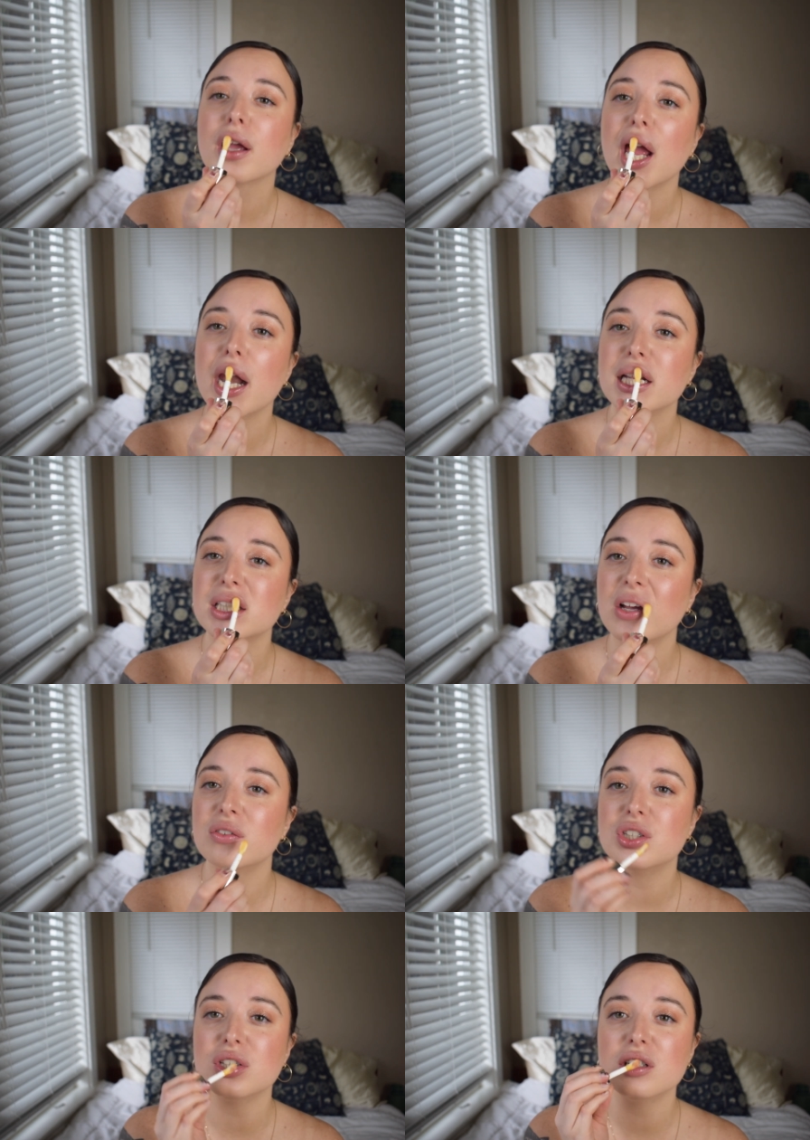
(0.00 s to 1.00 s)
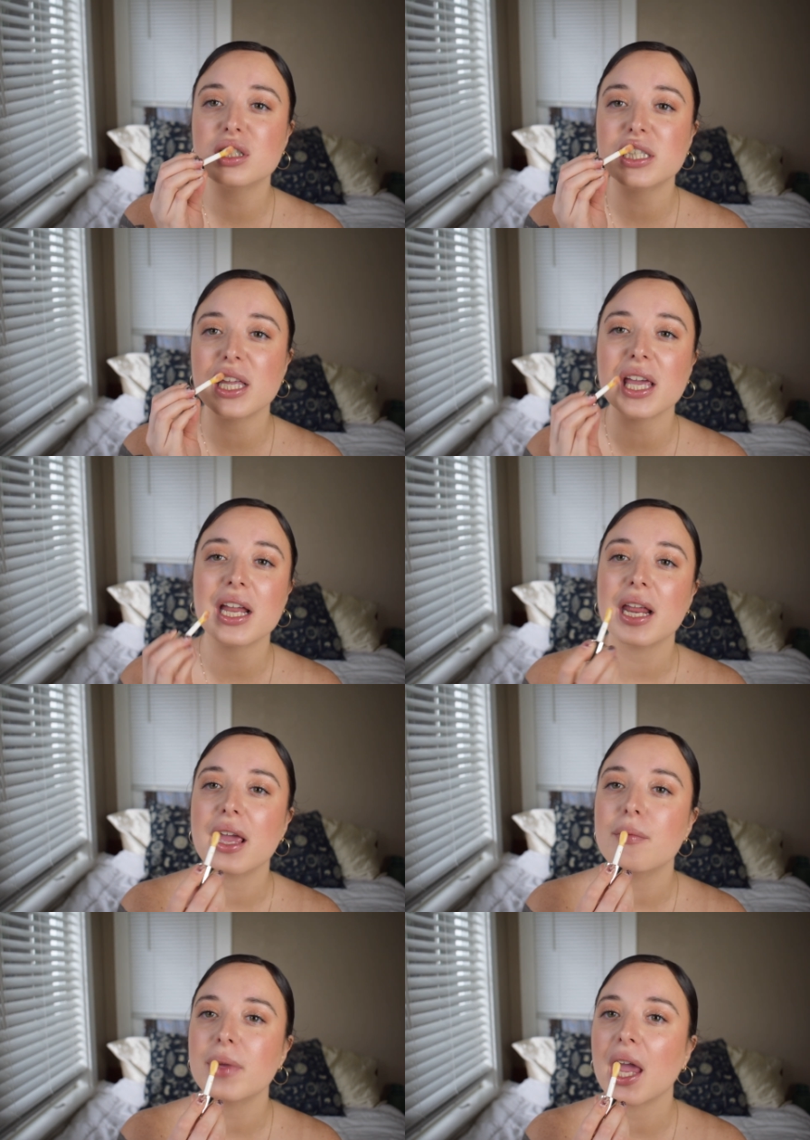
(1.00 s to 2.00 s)
and it's so juicy and
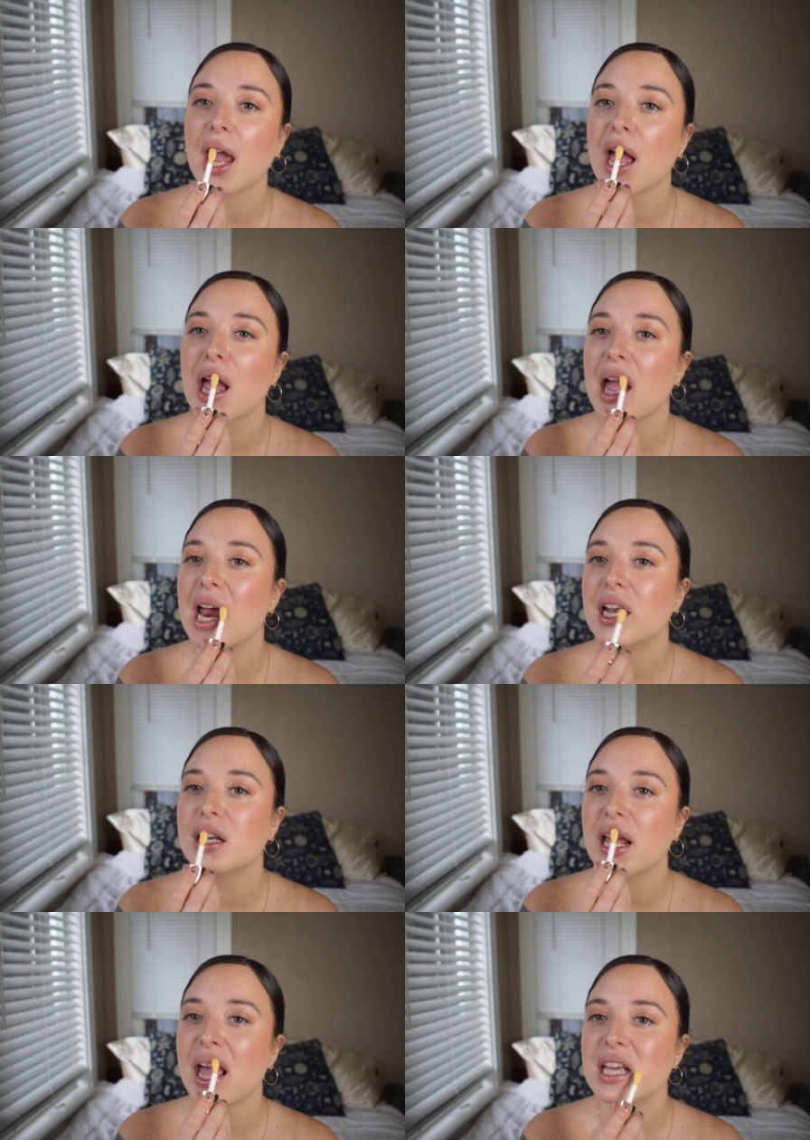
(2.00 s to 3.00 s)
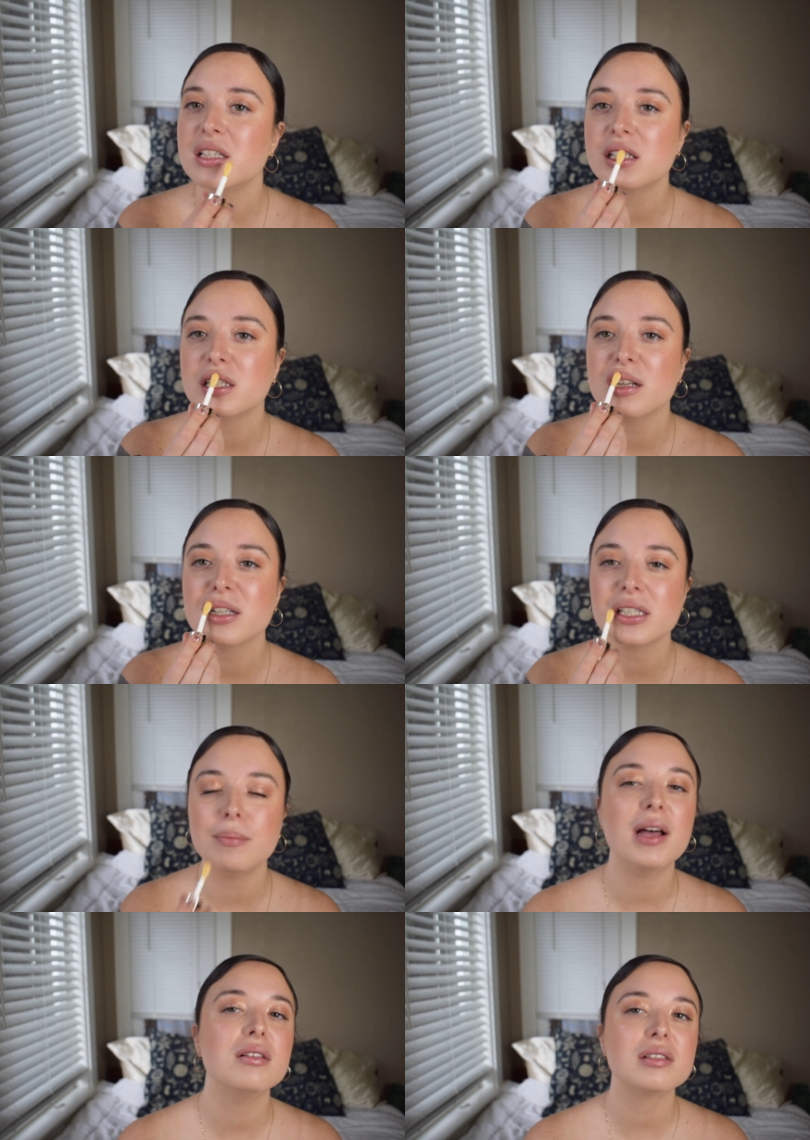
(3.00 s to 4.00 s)
yummy and it tastes and
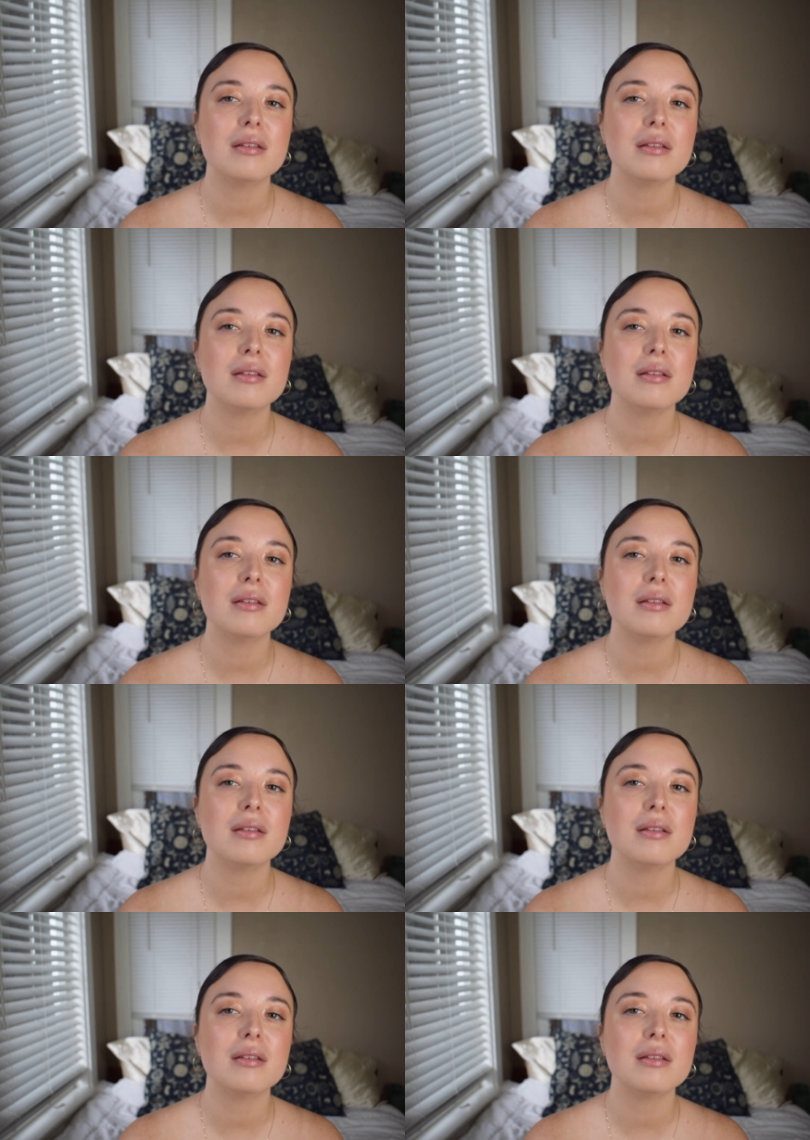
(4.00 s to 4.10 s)
smells